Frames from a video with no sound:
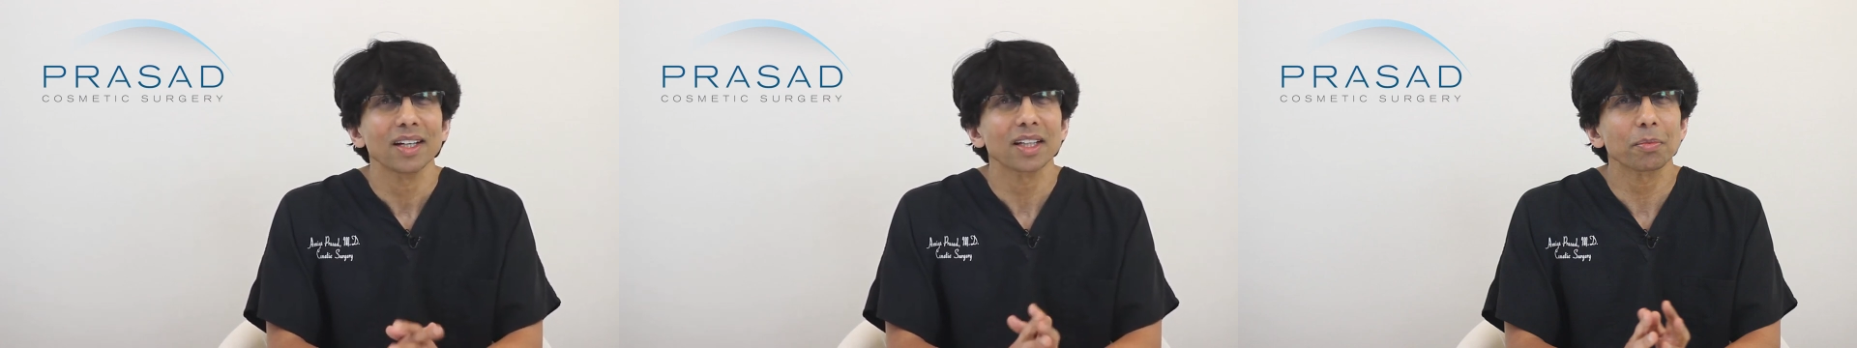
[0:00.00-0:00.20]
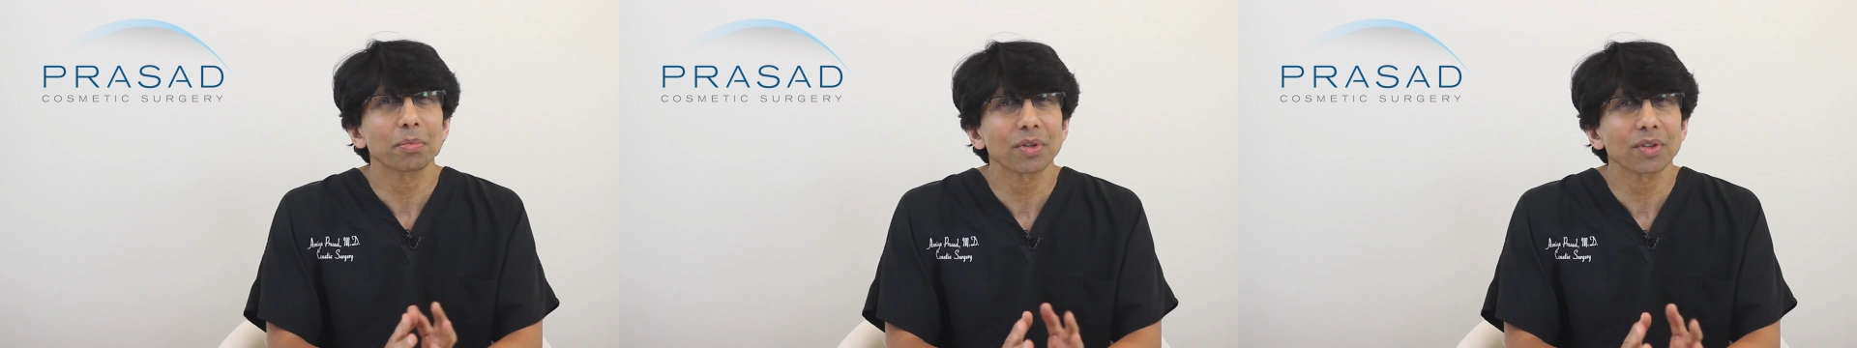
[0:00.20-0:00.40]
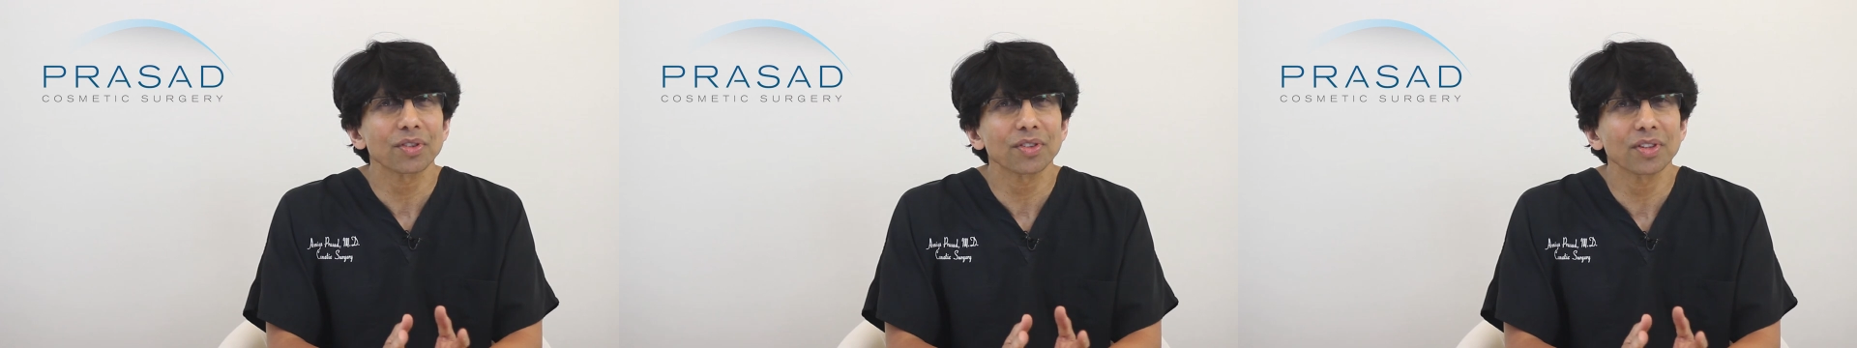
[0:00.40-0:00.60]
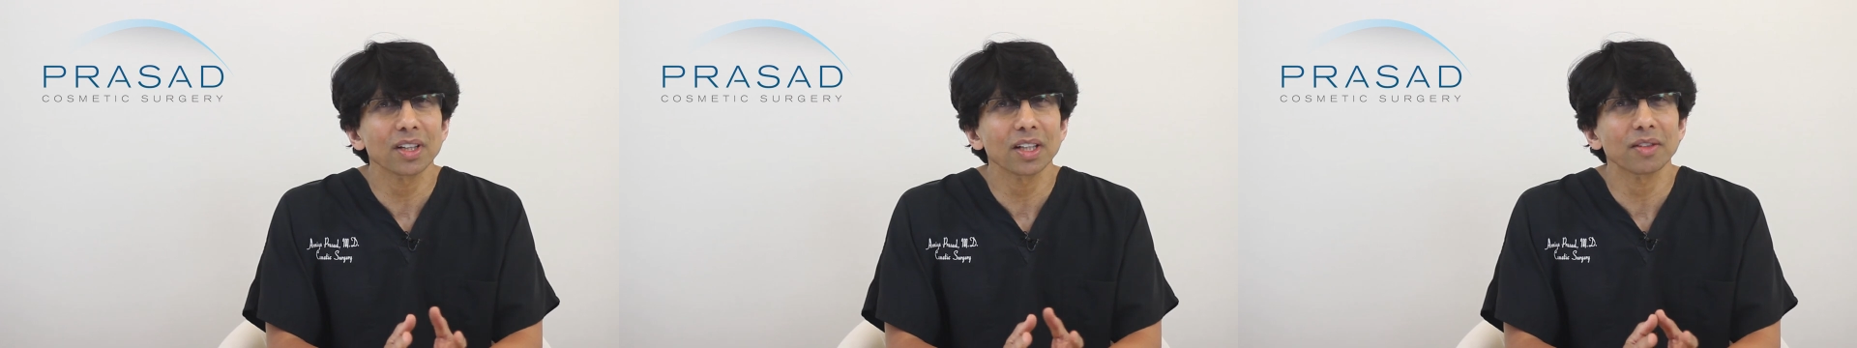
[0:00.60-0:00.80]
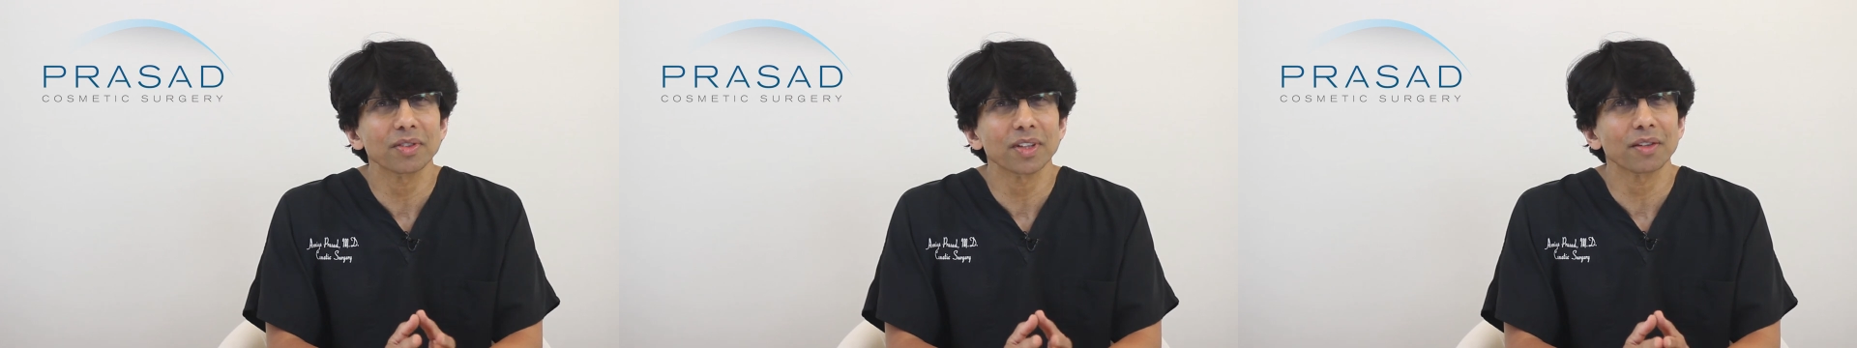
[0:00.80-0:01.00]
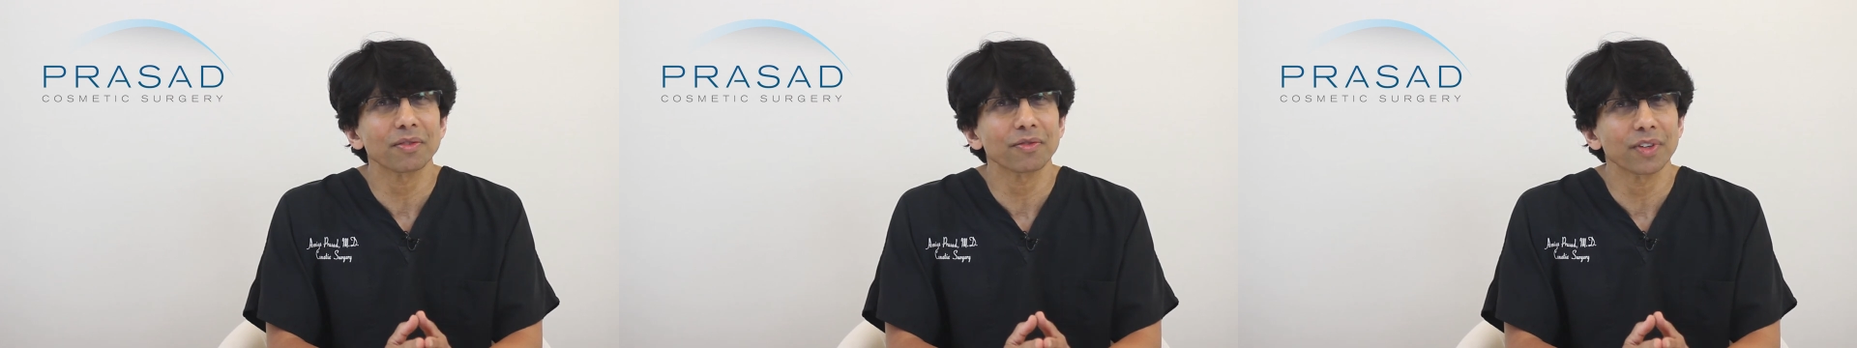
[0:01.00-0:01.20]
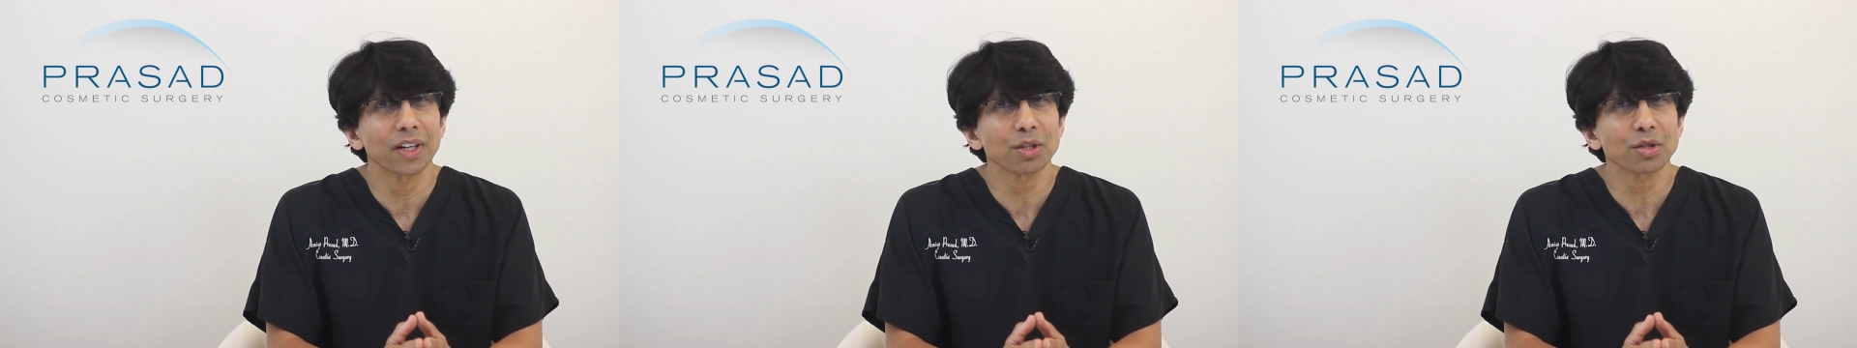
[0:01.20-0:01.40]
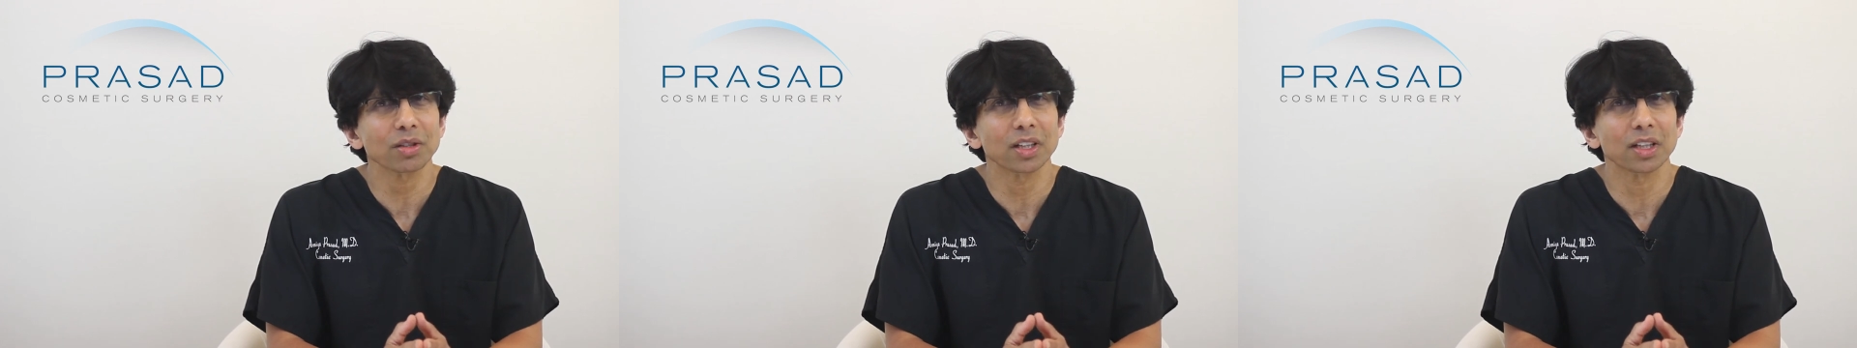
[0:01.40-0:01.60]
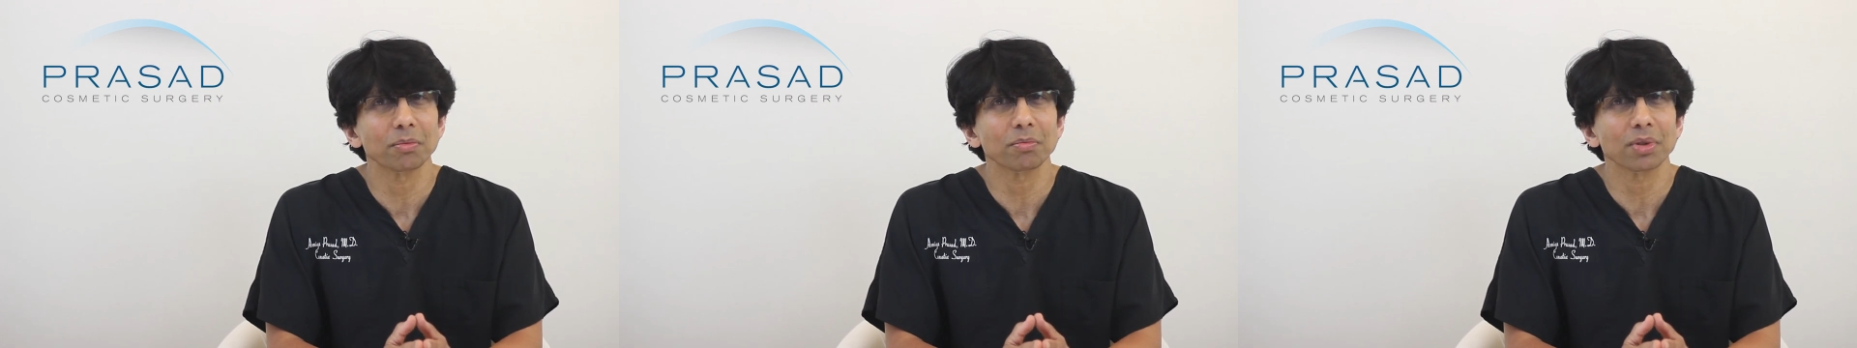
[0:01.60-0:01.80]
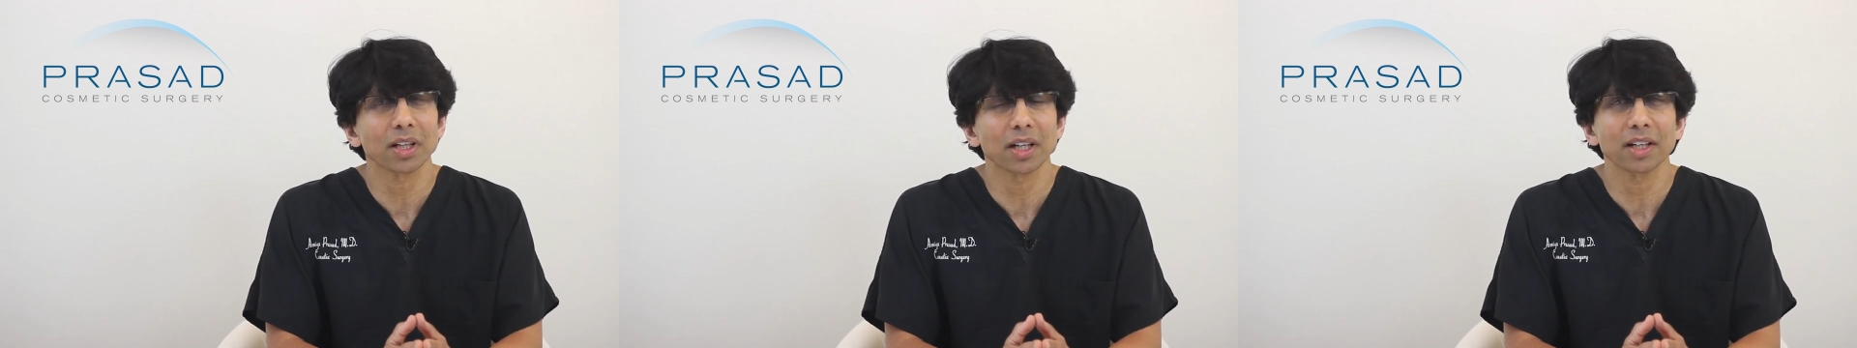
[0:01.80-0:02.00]
They perceive that facial
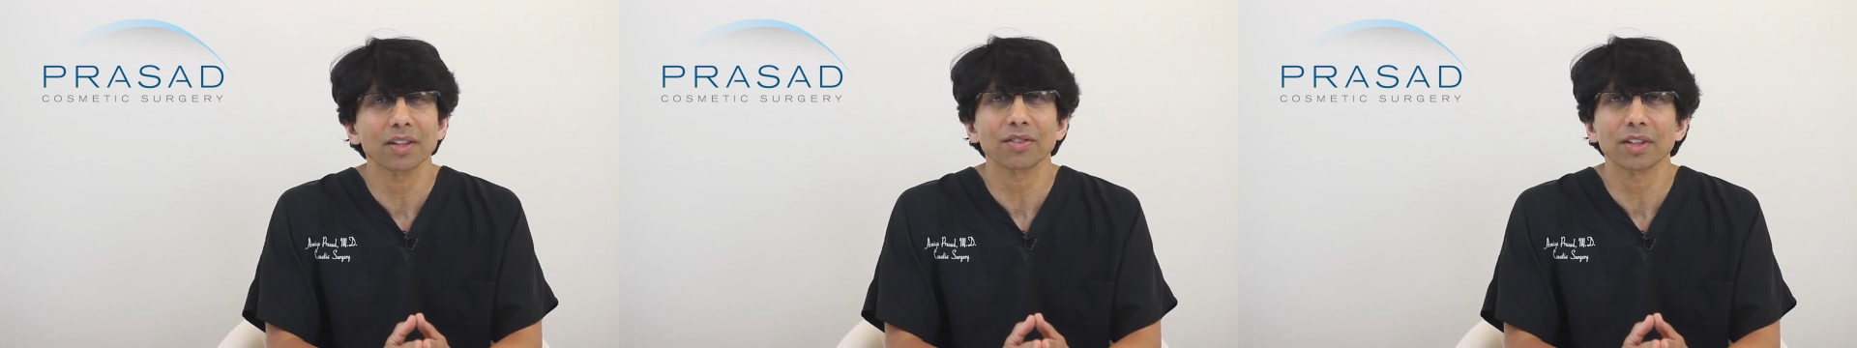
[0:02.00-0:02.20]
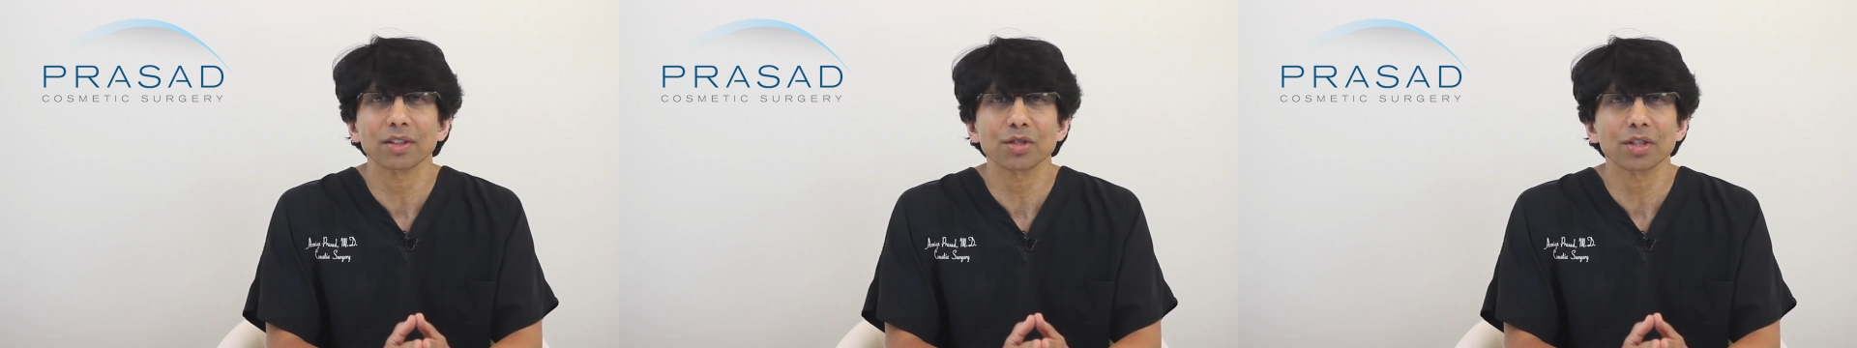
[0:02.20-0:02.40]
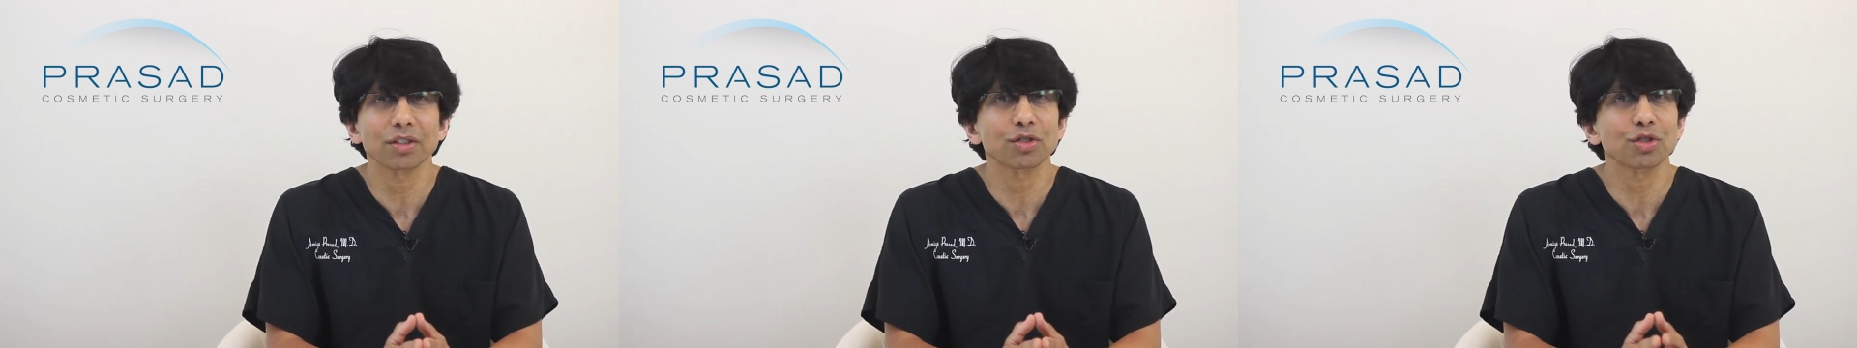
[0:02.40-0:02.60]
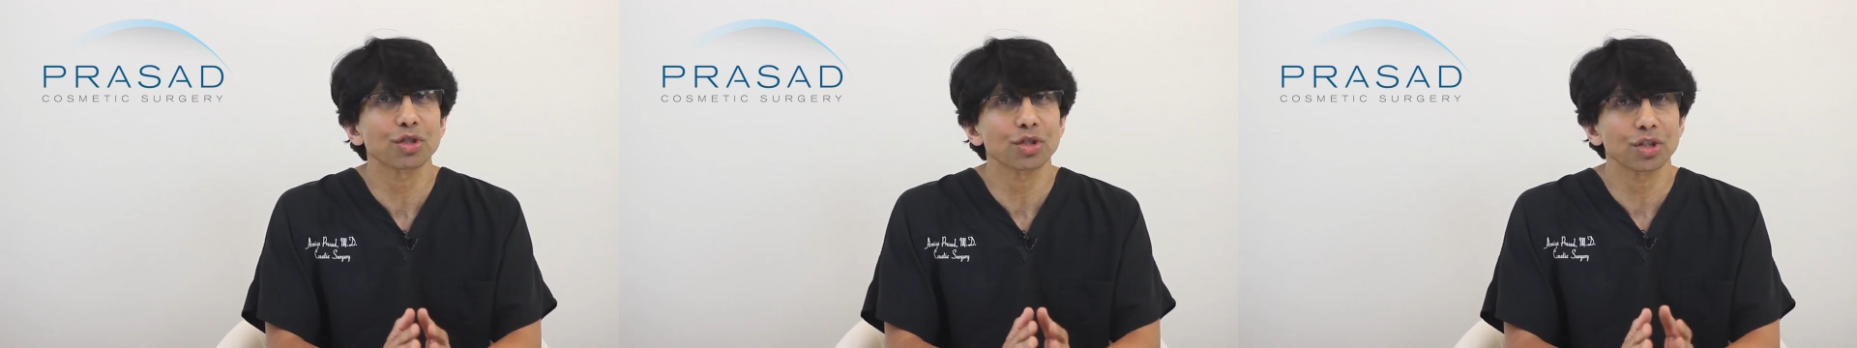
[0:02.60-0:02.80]
implants such as